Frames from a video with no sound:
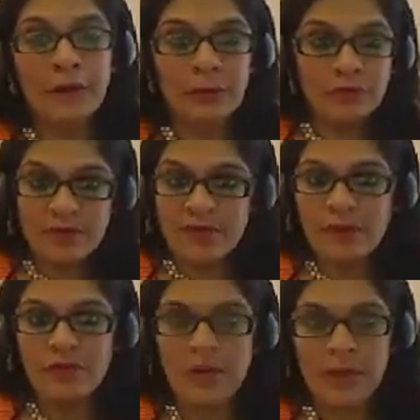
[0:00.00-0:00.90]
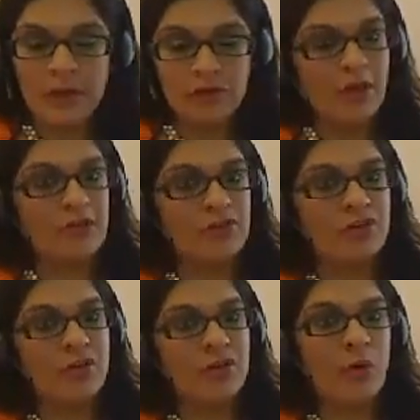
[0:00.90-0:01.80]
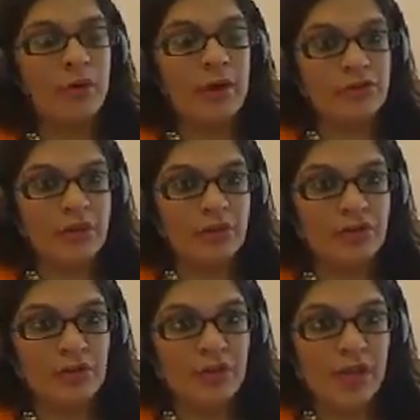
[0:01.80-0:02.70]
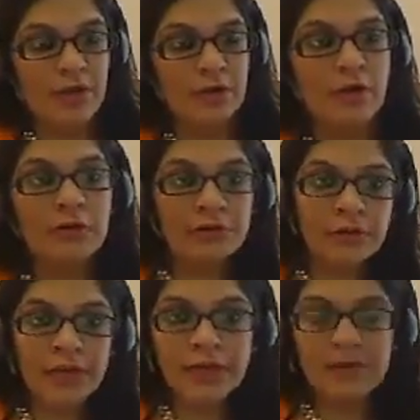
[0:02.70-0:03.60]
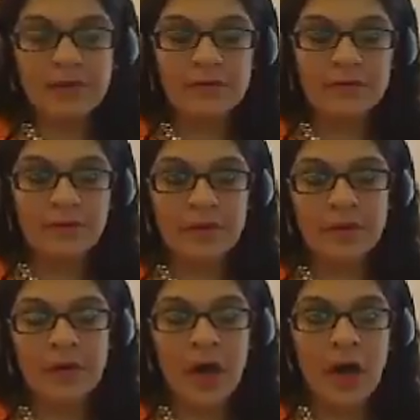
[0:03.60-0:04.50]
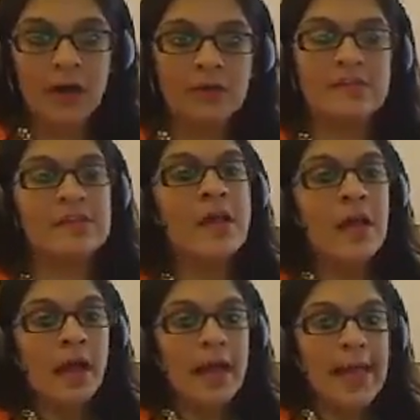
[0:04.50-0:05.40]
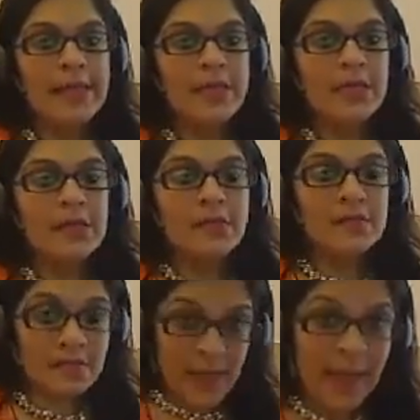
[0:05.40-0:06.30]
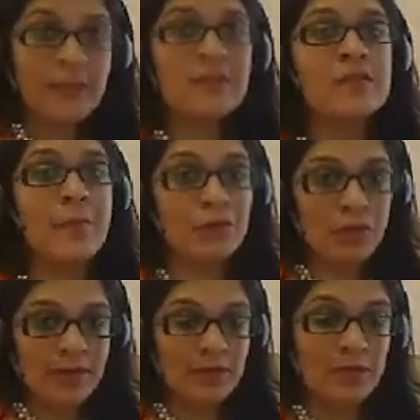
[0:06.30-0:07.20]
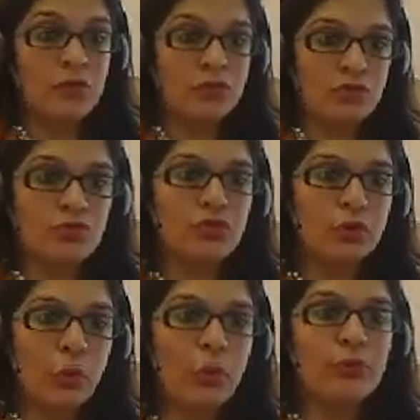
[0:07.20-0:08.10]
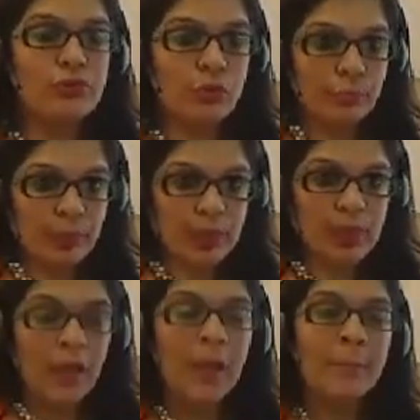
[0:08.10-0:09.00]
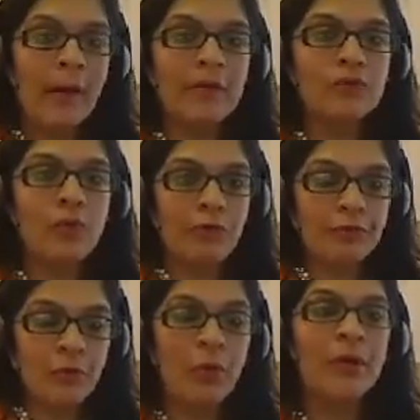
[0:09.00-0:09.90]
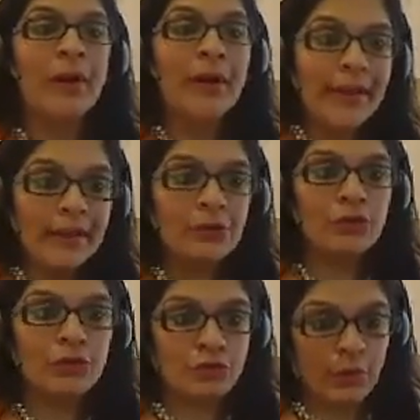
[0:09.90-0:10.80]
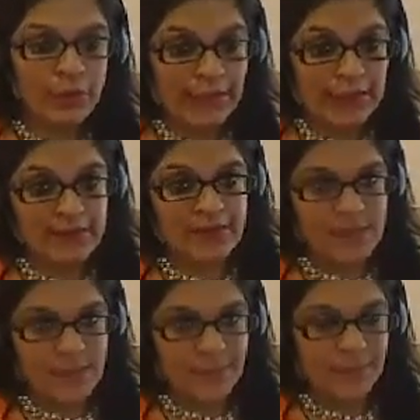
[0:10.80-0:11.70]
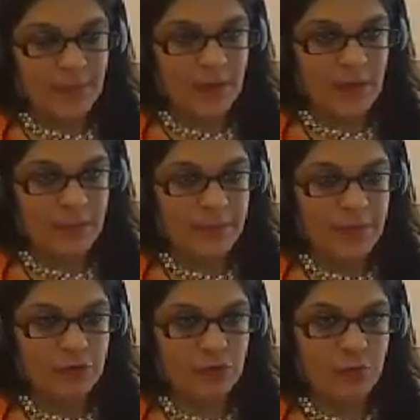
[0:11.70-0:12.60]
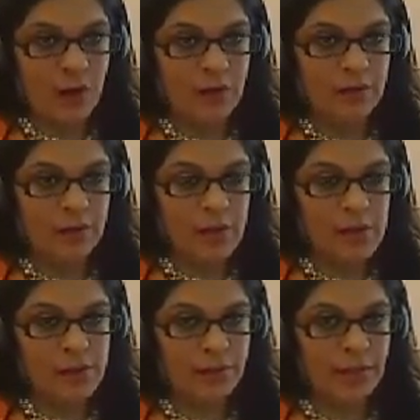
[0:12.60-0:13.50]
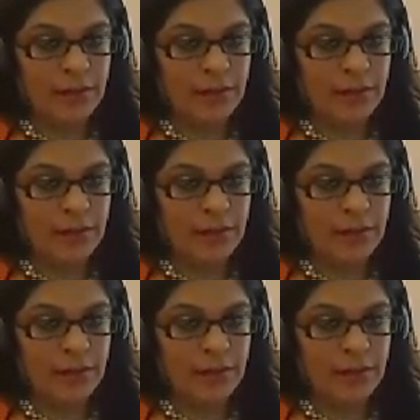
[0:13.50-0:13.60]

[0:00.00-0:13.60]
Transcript: just engineering education or education in the area of creative arts, and hence specialized institutions could also be part of your initial shortlist that you are looking